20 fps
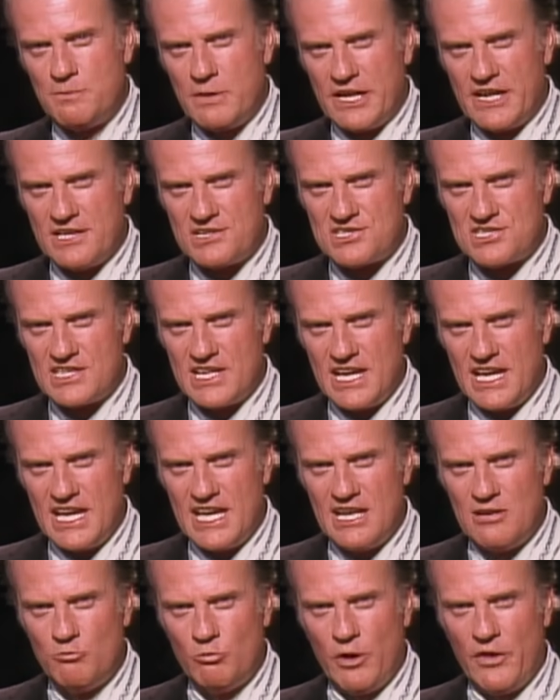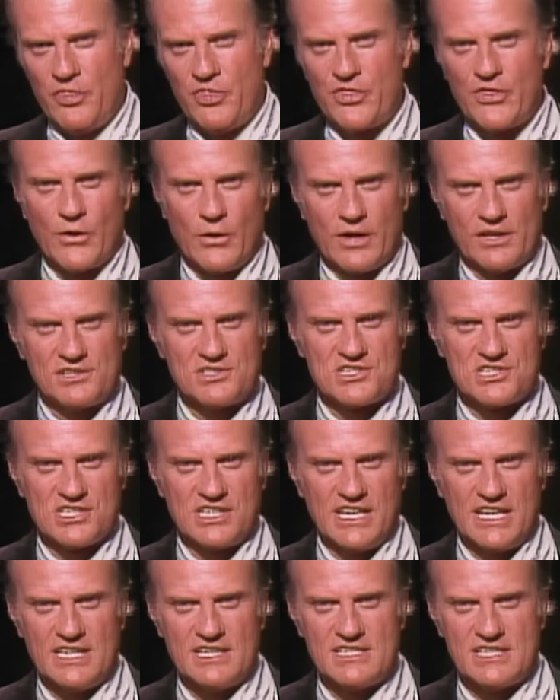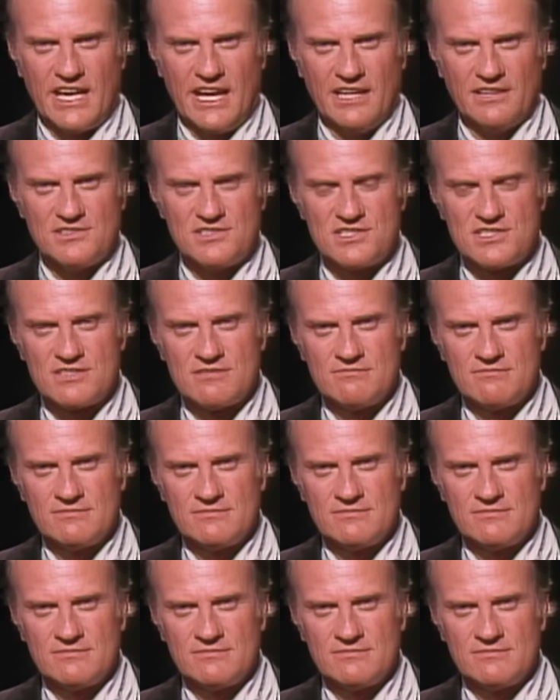but it's the inward thoughts and intents.